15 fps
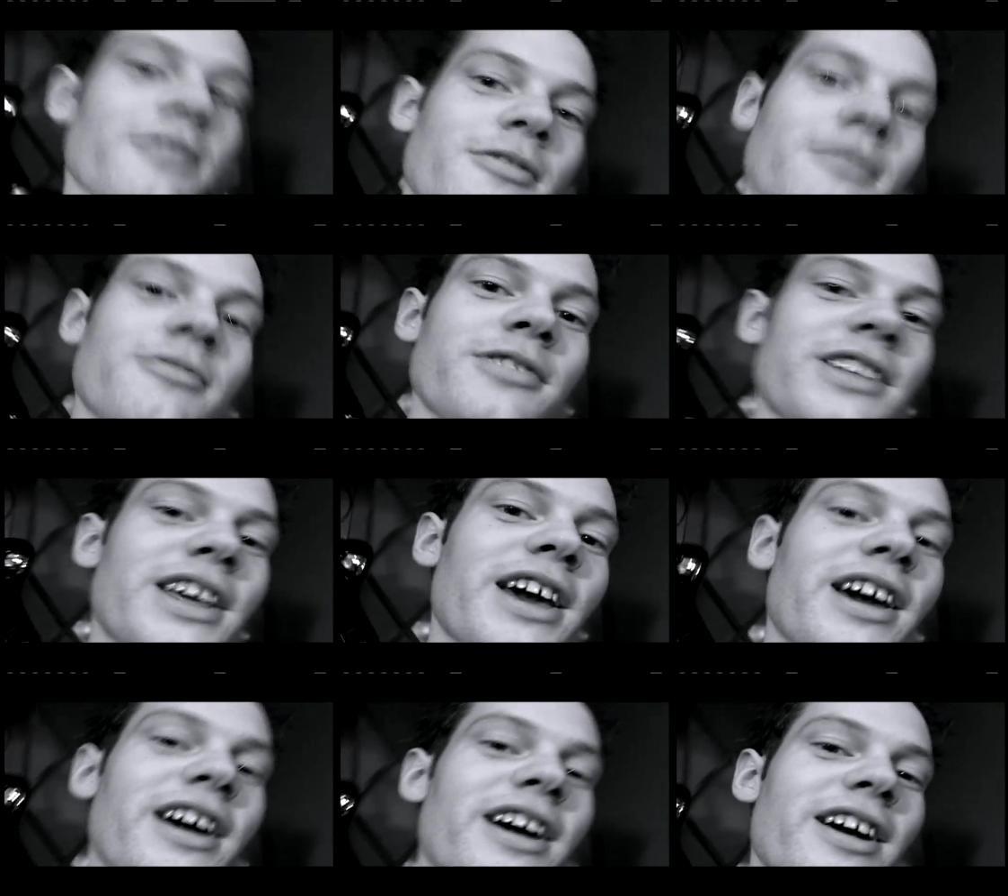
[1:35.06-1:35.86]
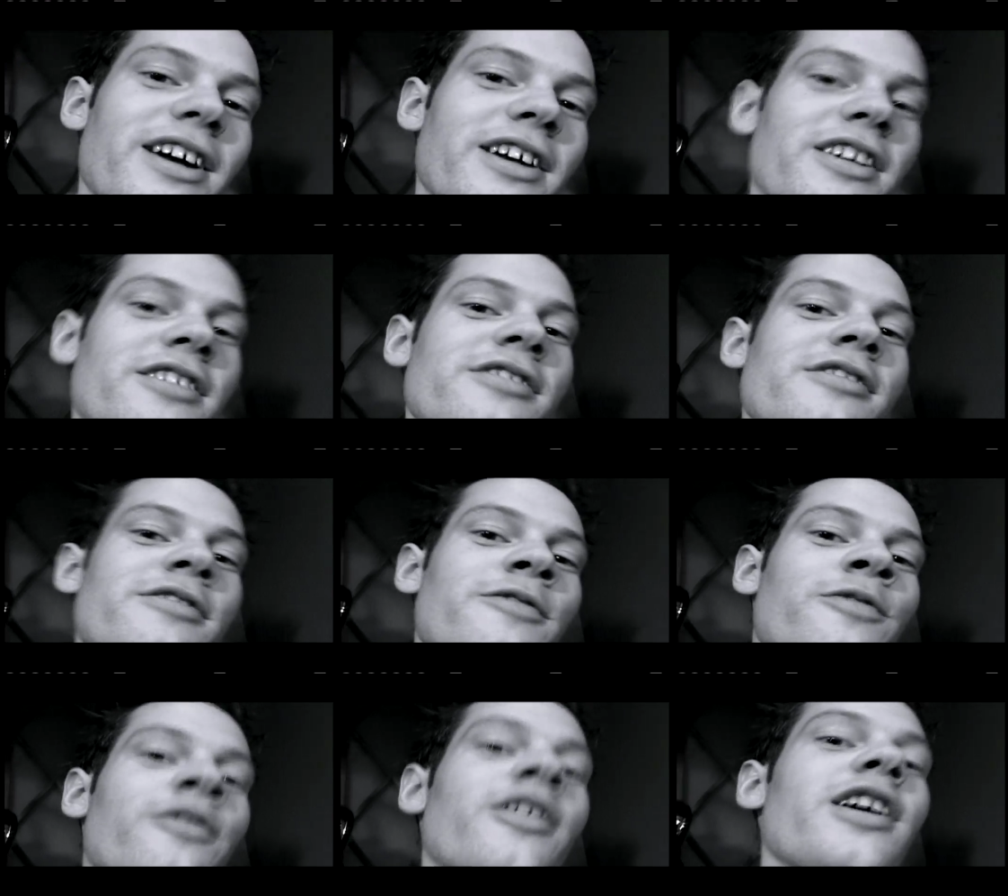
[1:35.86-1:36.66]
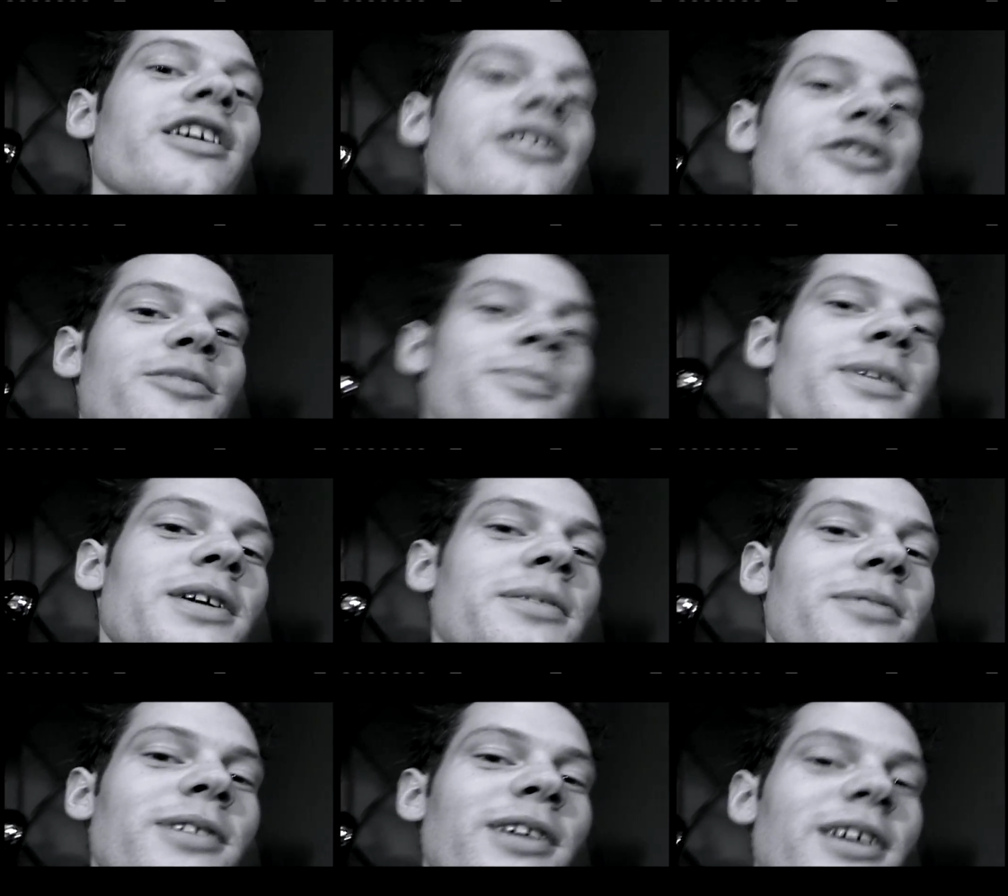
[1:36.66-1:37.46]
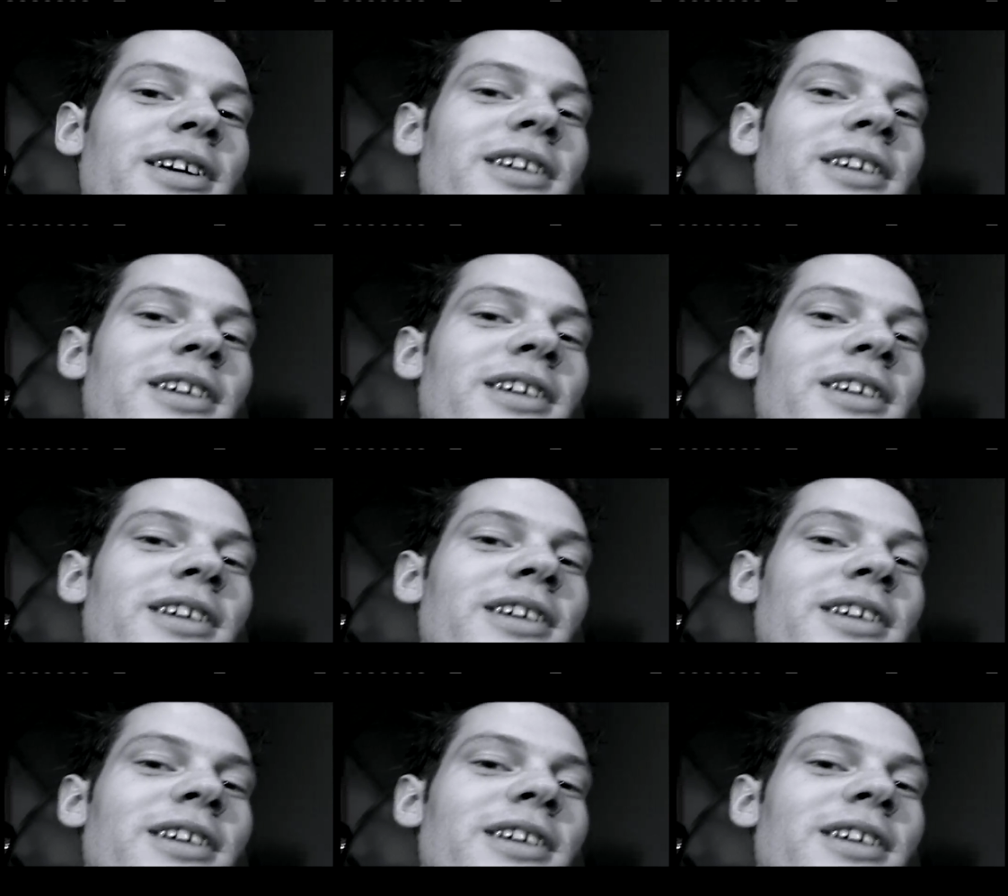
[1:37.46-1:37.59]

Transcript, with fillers: Oh yeah, because it's French, baby.